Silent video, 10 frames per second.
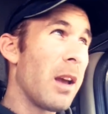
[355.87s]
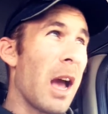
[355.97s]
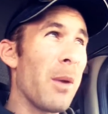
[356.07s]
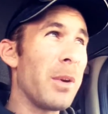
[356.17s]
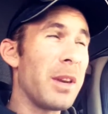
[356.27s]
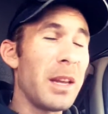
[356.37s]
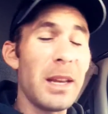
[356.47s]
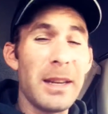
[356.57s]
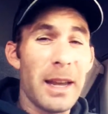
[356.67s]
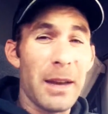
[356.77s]
I would
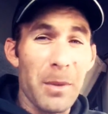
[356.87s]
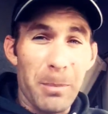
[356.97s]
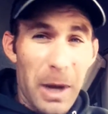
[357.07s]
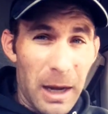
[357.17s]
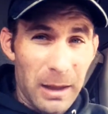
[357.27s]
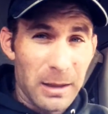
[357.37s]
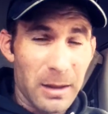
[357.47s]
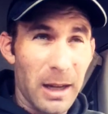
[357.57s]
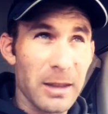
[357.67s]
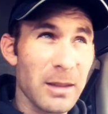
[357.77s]
need to have a
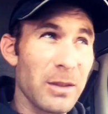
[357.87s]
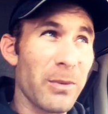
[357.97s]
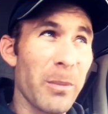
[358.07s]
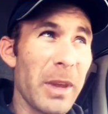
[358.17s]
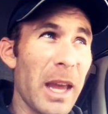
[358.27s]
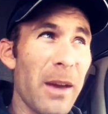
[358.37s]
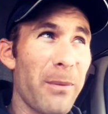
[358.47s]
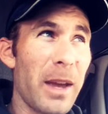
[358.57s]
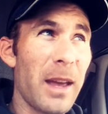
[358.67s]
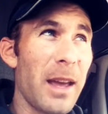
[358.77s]
pilot's license from the
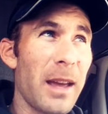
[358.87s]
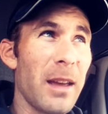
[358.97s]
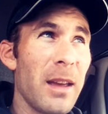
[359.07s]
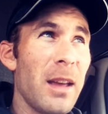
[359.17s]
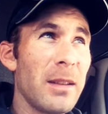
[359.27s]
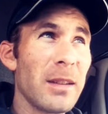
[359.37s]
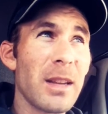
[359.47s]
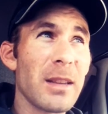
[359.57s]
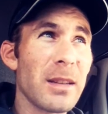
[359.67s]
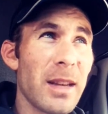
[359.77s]
FAA to
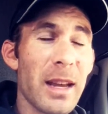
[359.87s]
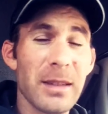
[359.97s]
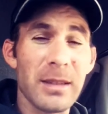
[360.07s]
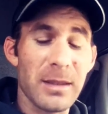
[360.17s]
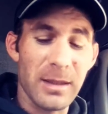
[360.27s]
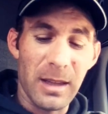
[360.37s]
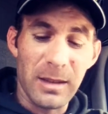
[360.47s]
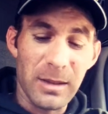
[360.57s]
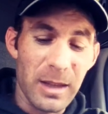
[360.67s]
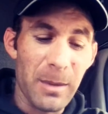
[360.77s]
take the tests,
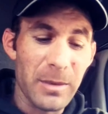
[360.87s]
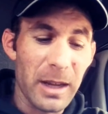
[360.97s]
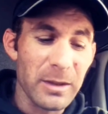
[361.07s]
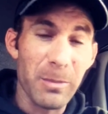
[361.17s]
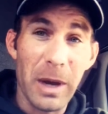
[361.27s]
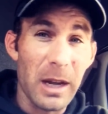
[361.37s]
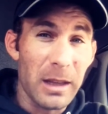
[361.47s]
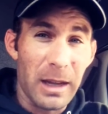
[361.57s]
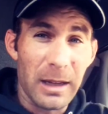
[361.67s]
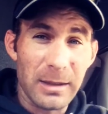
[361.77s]
the same tests the
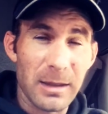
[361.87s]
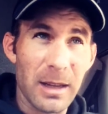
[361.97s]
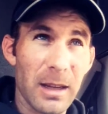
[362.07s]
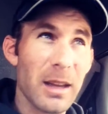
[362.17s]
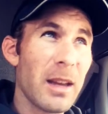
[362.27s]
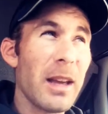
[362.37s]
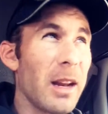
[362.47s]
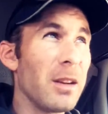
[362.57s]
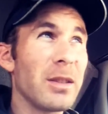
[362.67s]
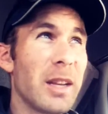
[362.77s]
pilot has to take,
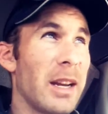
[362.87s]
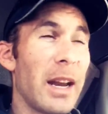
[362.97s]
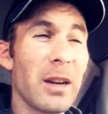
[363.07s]
and understand